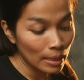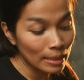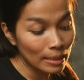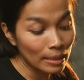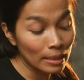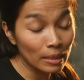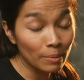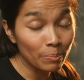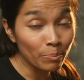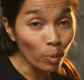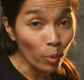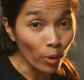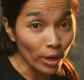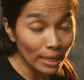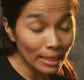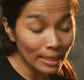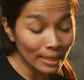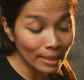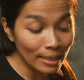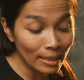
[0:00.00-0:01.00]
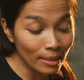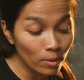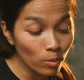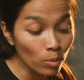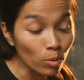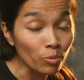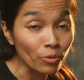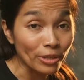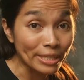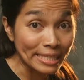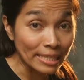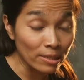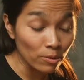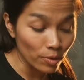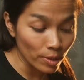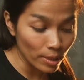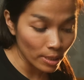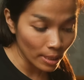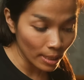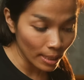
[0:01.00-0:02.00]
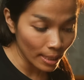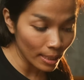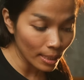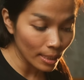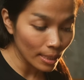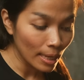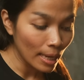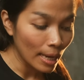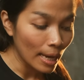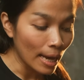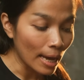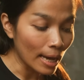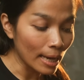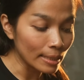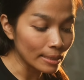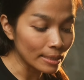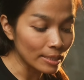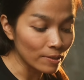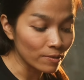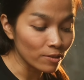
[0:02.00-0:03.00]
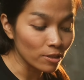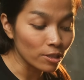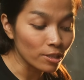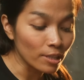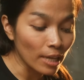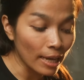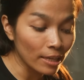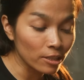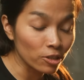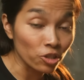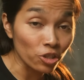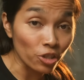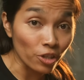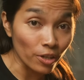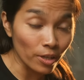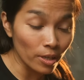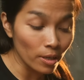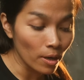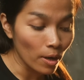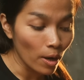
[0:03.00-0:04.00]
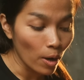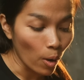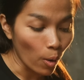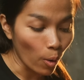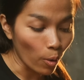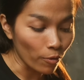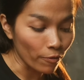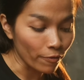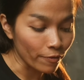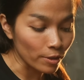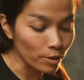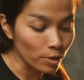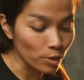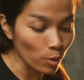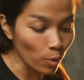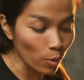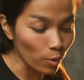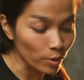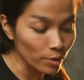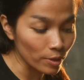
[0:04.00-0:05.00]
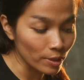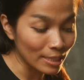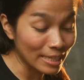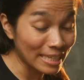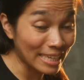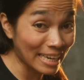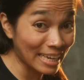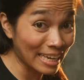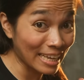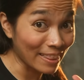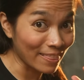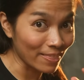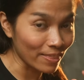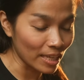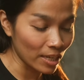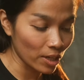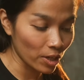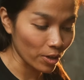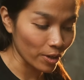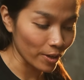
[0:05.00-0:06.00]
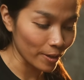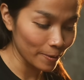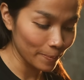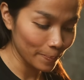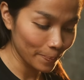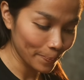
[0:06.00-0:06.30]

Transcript: Keep boiling it or reducing it until the texture of the sauce getting thicker.